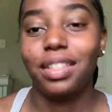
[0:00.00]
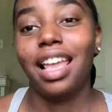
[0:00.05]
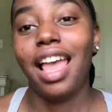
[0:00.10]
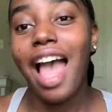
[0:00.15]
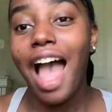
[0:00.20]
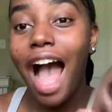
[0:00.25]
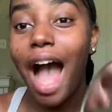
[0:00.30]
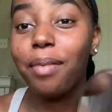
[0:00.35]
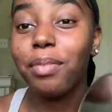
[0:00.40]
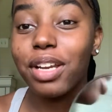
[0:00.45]

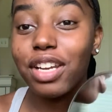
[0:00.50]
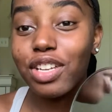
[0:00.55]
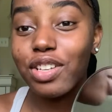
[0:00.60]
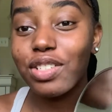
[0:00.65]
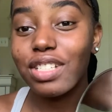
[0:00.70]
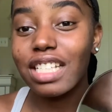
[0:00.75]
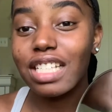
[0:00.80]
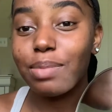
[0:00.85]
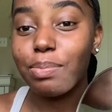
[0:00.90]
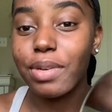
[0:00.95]
I'm gonna use
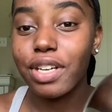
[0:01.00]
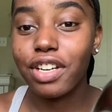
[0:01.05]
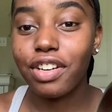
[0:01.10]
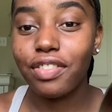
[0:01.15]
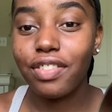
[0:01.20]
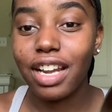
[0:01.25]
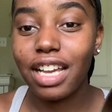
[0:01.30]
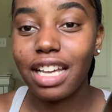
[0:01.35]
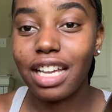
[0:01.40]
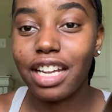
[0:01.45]
this mirror
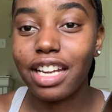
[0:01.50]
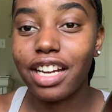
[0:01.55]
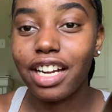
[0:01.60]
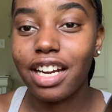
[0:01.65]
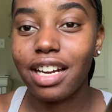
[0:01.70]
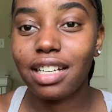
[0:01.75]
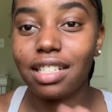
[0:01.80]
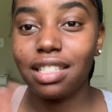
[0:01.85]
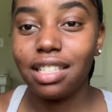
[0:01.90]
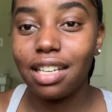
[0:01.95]
right
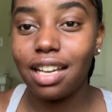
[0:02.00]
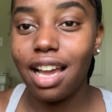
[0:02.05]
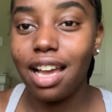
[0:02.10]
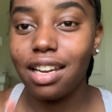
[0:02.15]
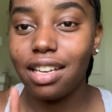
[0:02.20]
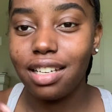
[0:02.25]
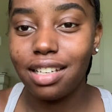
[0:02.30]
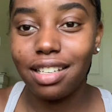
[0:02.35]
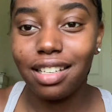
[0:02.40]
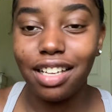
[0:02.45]
here to kind
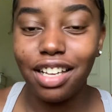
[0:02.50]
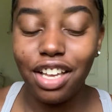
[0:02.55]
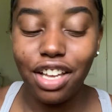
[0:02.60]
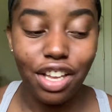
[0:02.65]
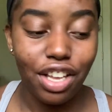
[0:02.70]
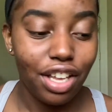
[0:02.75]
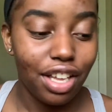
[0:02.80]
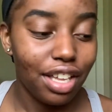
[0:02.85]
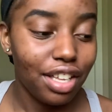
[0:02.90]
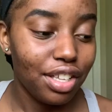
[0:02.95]
of
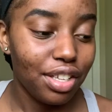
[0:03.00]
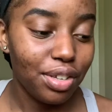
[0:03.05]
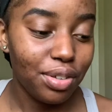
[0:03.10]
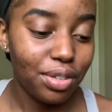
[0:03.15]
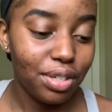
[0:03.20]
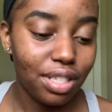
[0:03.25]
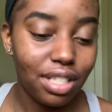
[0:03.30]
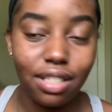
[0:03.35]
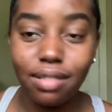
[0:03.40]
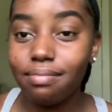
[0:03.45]

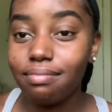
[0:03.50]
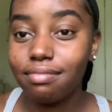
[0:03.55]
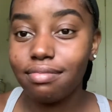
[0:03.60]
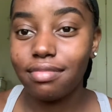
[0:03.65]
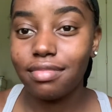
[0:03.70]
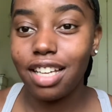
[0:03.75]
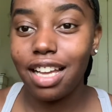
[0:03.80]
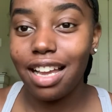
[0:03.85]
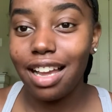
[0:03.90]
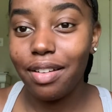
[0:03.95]
use,
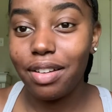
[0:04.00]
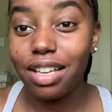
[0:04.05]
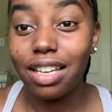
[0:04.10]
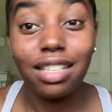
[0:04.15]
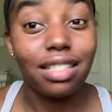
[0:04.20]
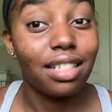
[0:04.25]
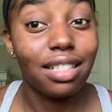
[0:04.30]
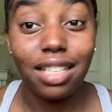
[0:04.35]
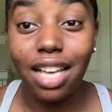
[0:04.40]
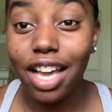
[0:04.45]
because
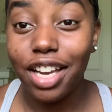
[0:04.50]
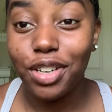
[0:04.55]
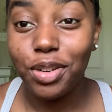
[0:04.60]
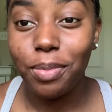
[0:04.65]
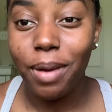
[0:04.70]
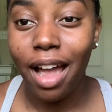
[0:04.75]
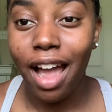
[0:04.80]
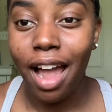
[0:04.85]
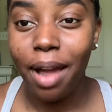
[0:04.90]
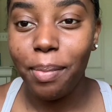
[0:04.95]
this is how I do
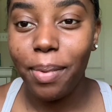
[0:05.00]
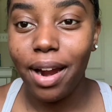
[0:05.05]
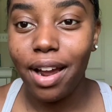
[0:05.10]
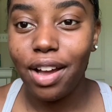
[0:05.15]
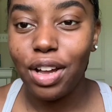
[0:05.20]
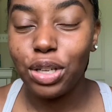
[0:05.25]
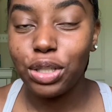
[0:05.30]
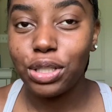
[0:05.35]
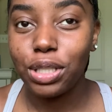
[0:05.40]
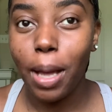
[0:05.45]
my
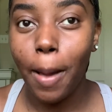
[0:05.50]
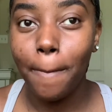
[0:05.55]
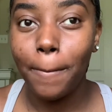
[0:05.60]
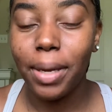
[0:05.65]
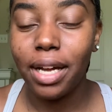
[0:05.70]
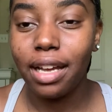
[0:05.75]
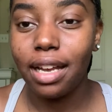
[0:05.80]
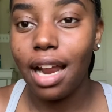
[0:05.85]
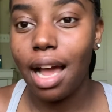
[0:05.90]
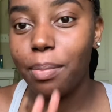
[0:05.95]
eyebrows,
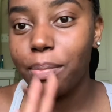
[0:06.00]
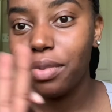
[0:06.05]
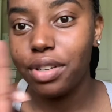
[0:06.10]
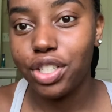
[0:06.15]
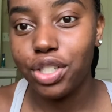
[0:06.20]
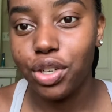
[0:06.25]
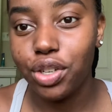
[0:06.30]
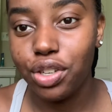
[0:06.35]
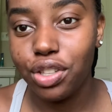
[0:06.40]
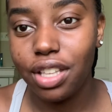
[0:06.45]
but I'm gonna
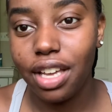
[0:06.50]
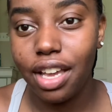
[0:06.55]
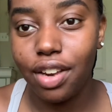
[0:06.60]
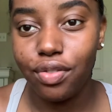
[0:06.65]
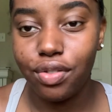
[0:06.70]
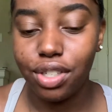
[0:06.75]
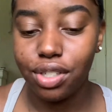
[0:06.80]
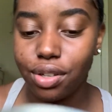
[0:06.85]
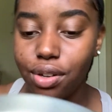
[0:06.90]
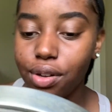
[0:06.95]
show you the end
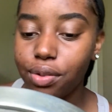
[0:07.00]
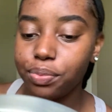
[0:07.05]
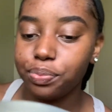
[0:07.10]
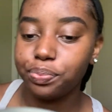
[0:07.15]
result.